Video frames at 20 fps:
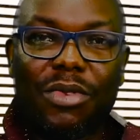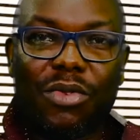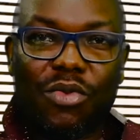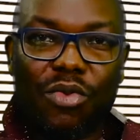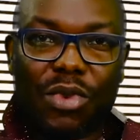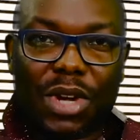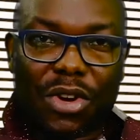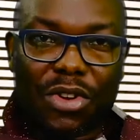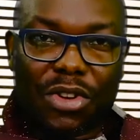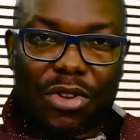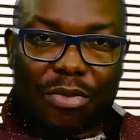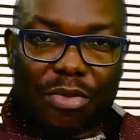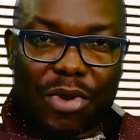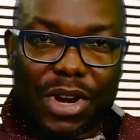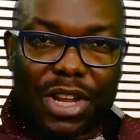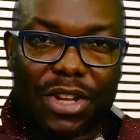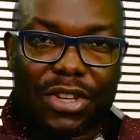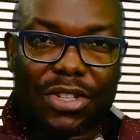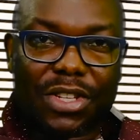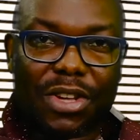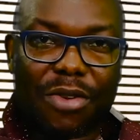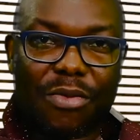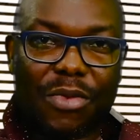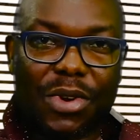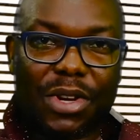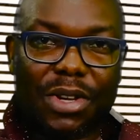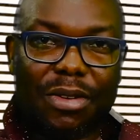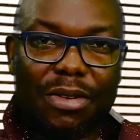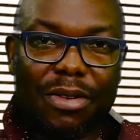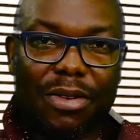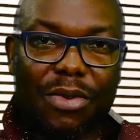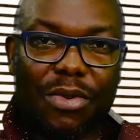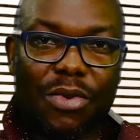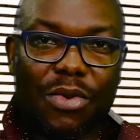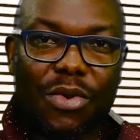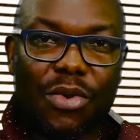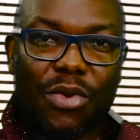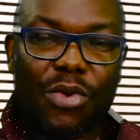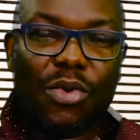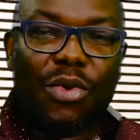we're going to bring you someone
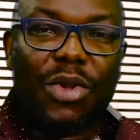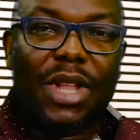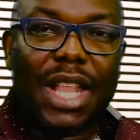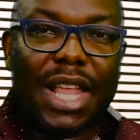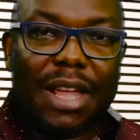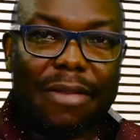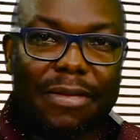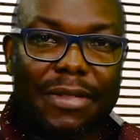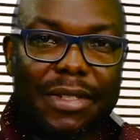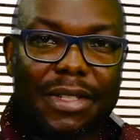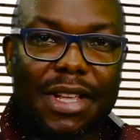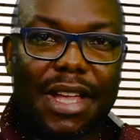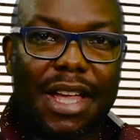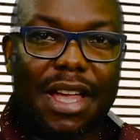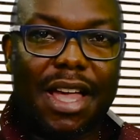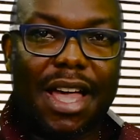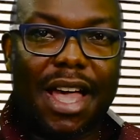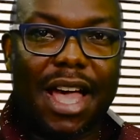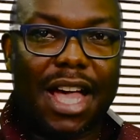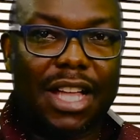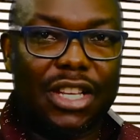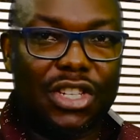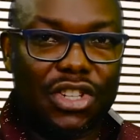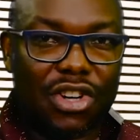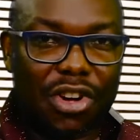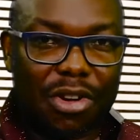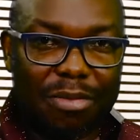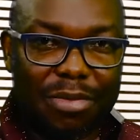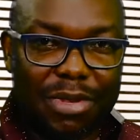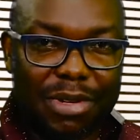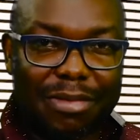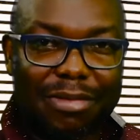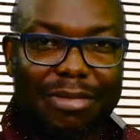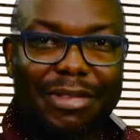who left her job